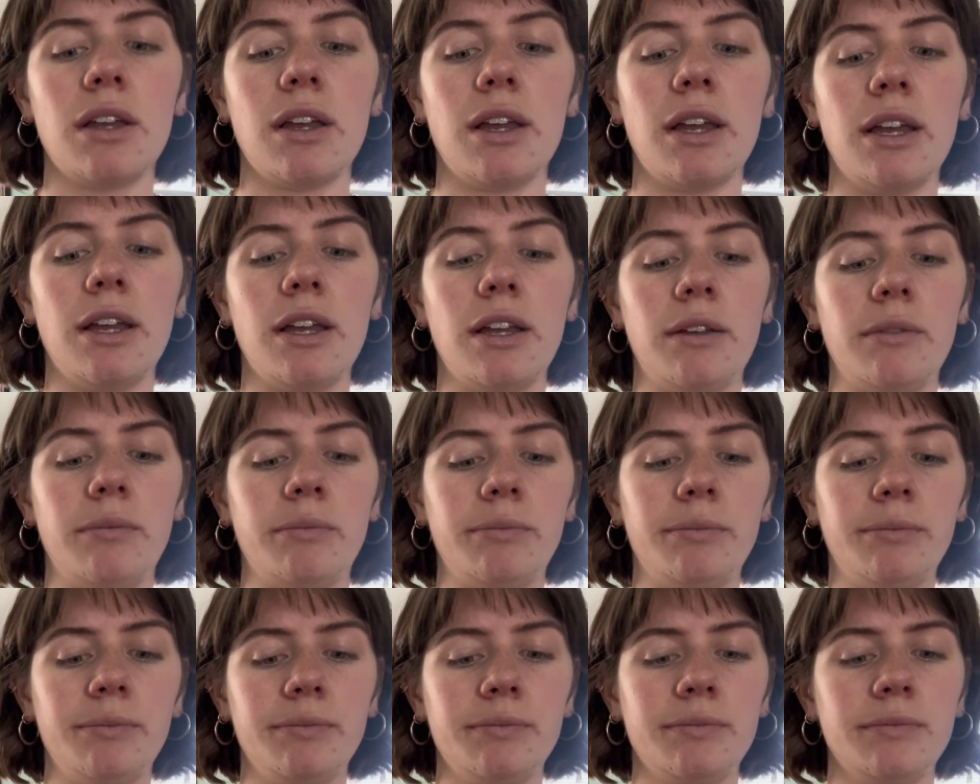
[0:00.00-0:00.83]

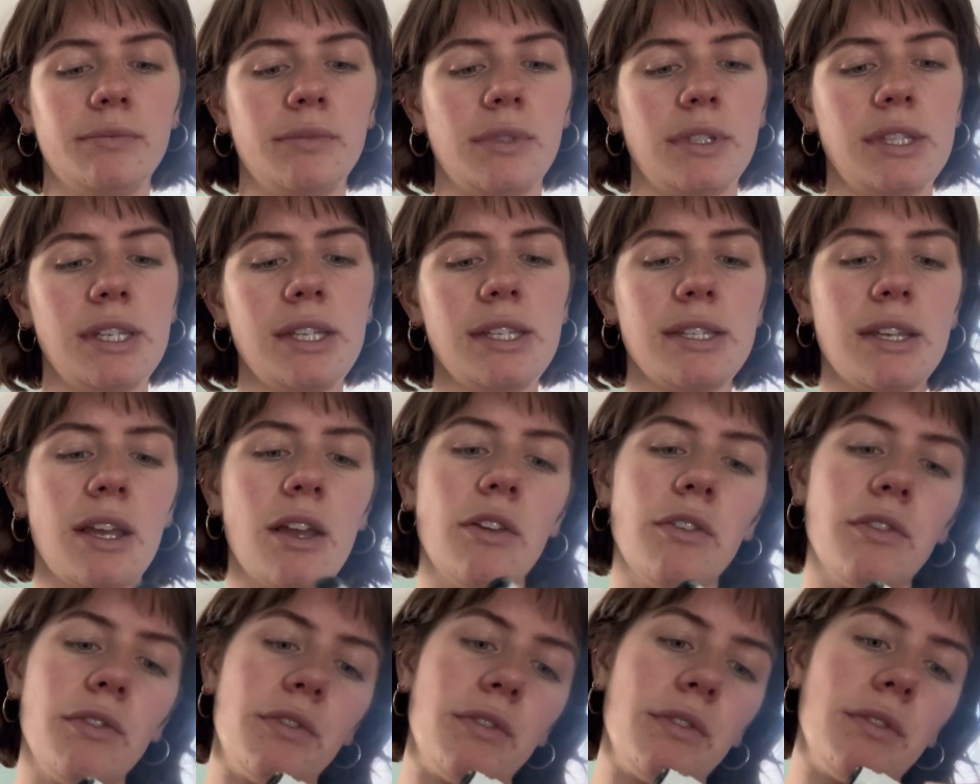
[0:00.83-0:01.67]
Is this
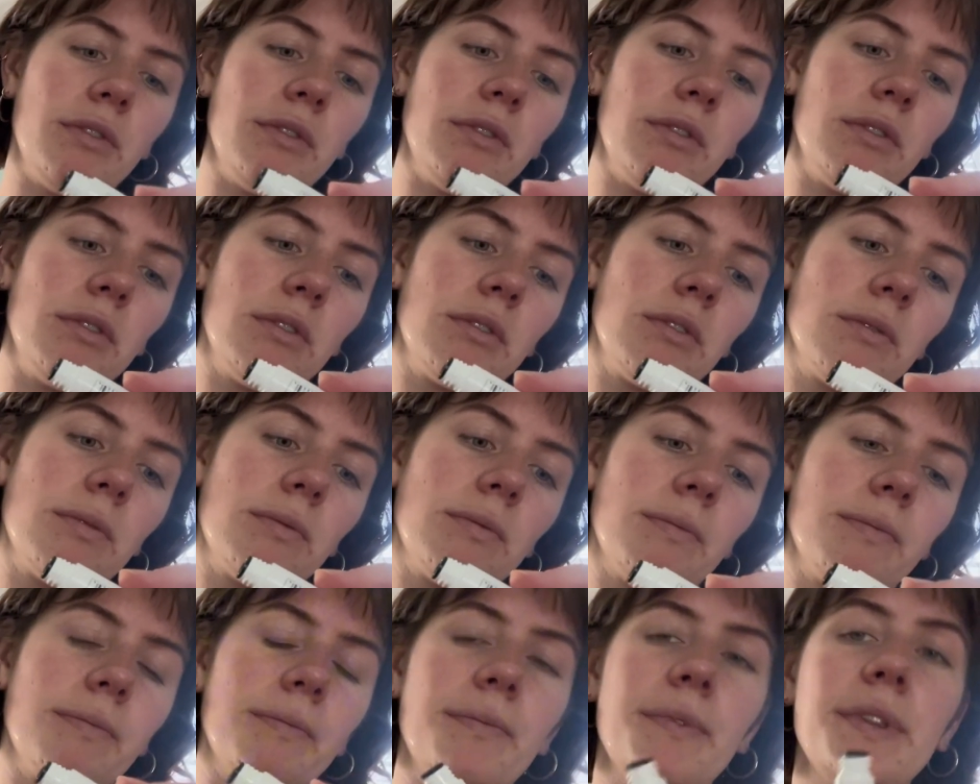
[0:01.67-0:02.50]
e.l.f.?
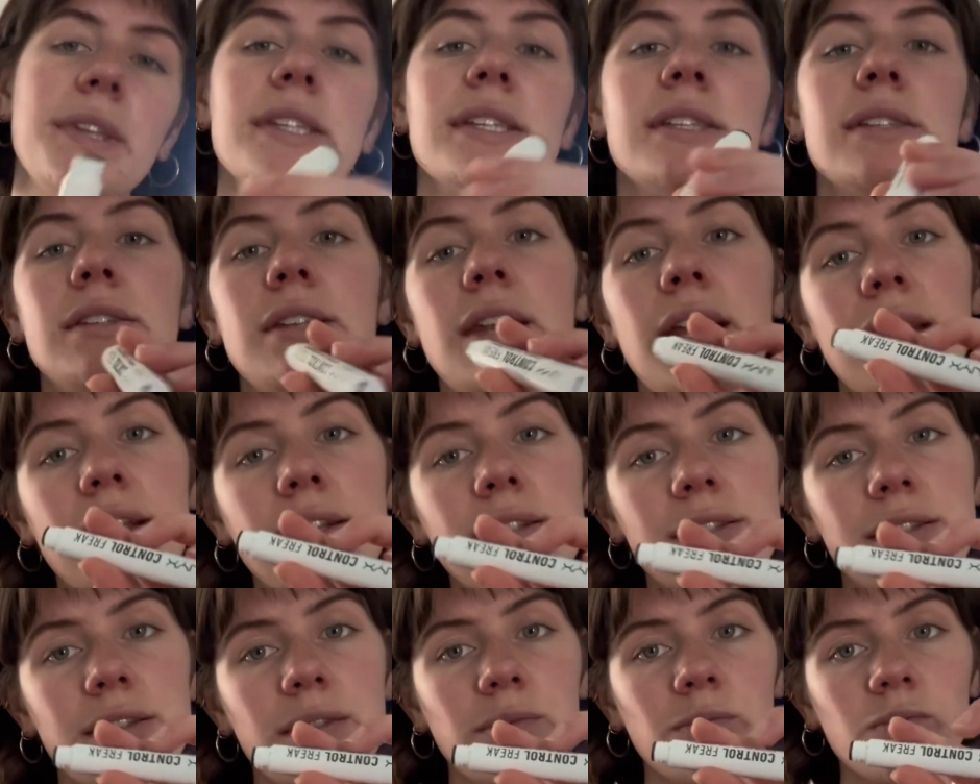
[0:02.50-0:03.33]
This is NYX.